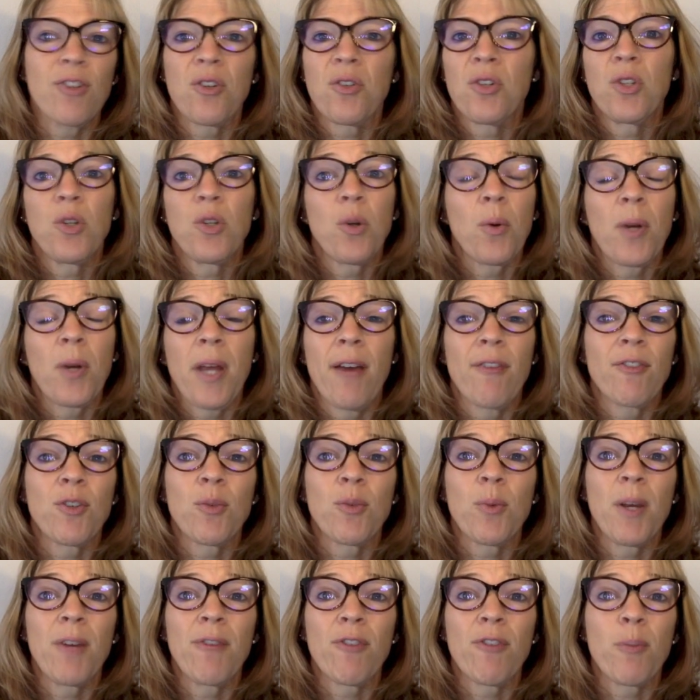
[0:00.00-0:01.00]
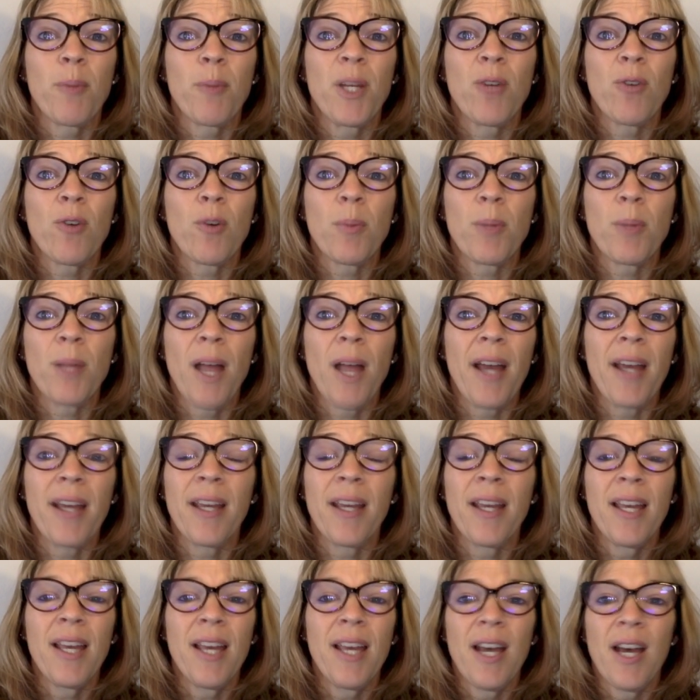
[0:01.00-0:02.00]
you don't have to wait for me to reply.
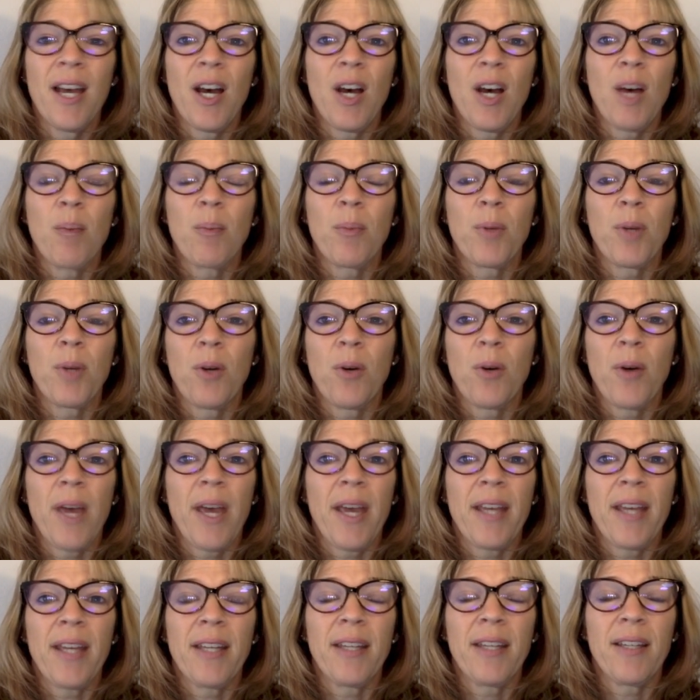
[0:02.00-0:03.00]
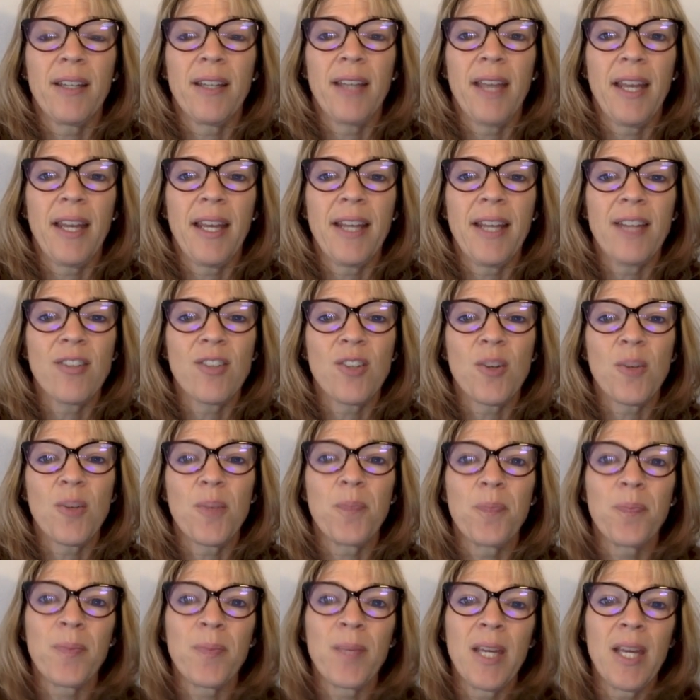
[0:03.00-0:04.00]
Go ahead and answer.
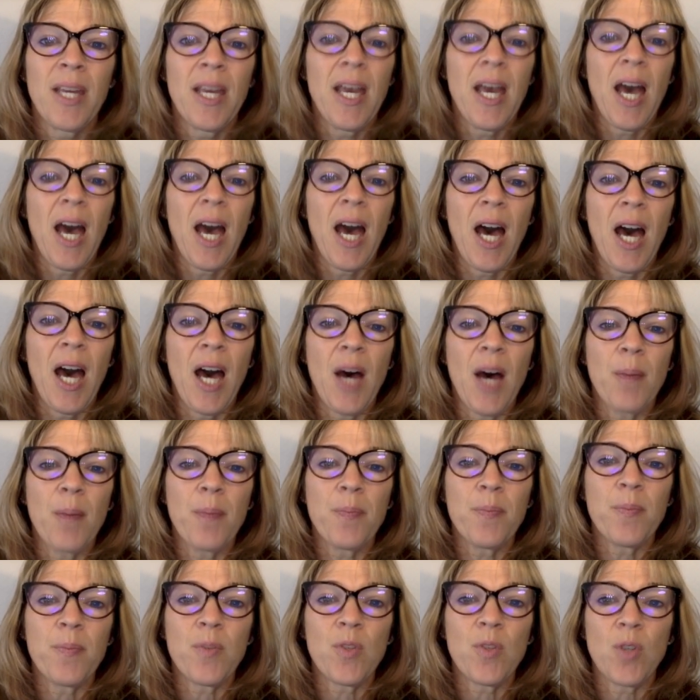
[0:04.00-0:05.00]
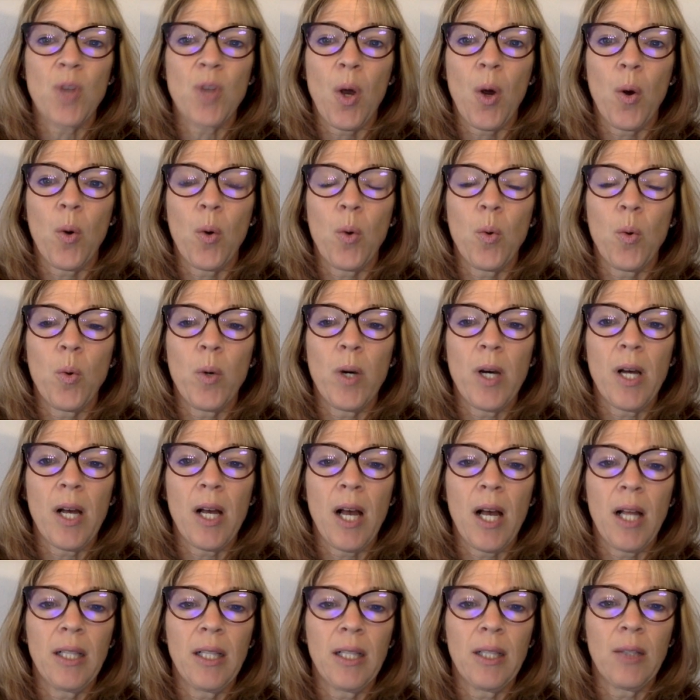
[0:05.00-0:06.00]
So
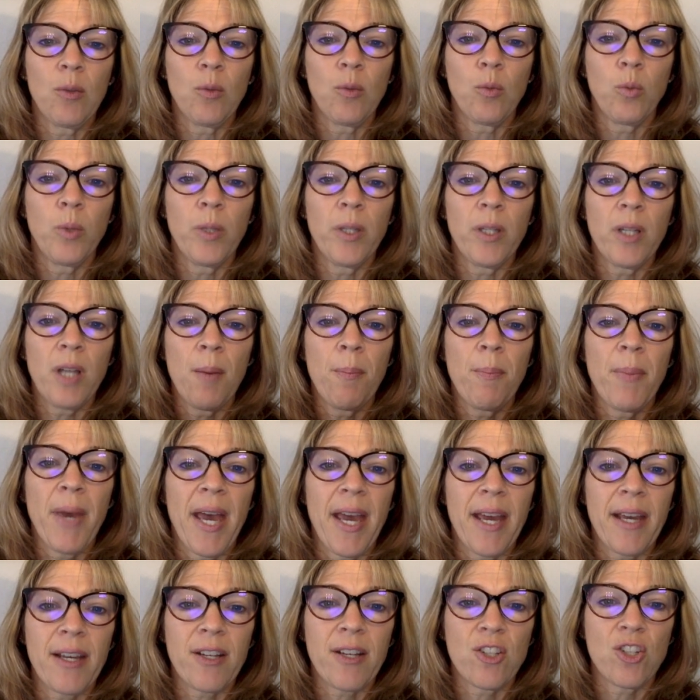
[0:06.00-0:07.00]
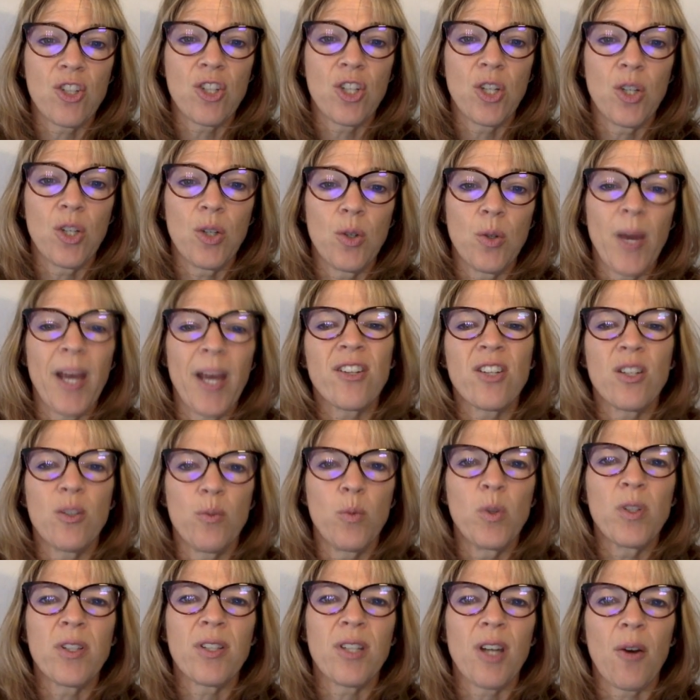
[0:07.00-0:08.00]
we'll come back to, actually,
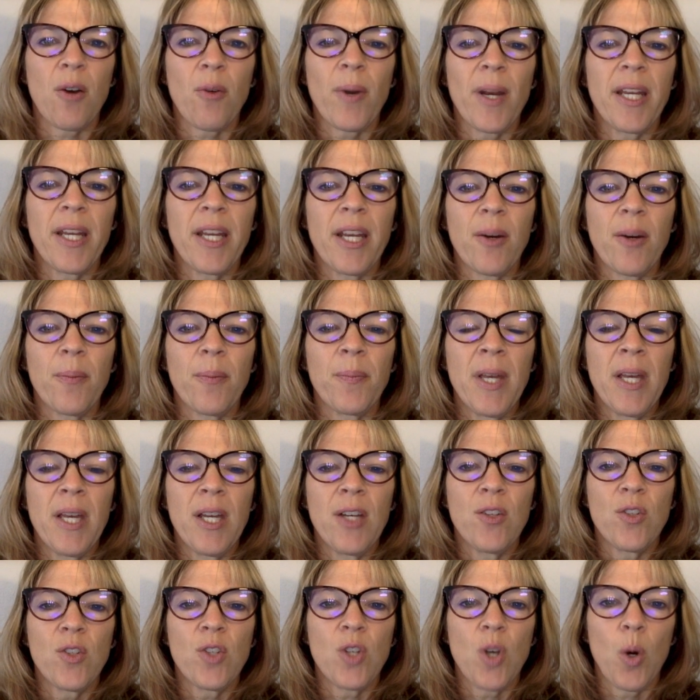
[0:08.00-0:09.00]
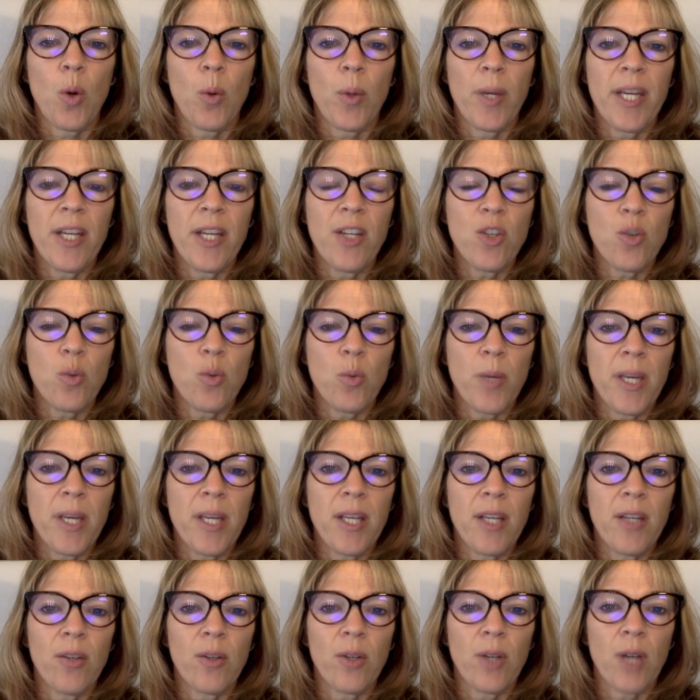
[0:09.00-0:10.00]
we'll start right here. So each
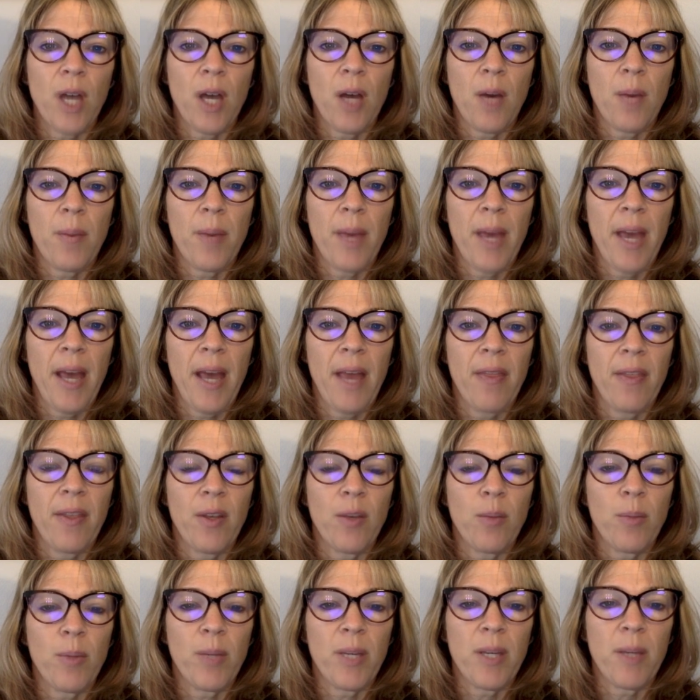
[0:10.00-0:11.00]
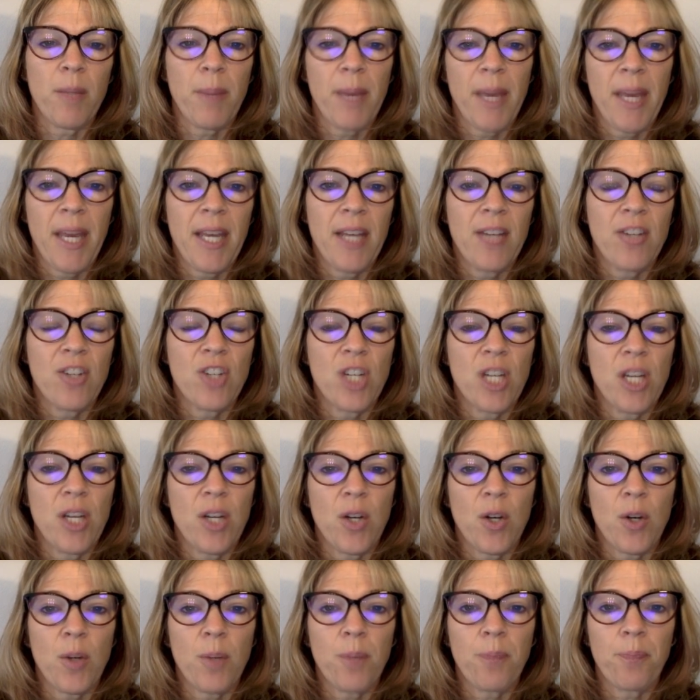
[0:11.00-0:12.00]
week you'll come and there'll be a page
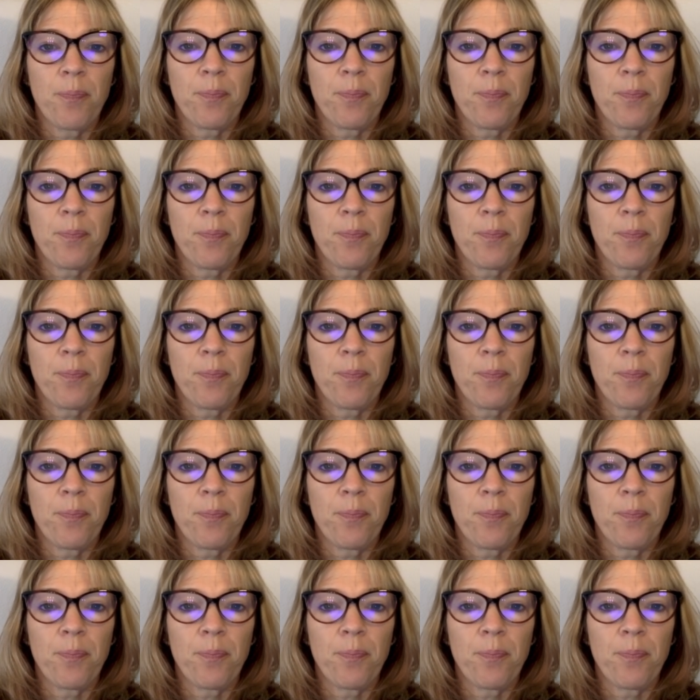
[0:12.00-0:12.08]
here.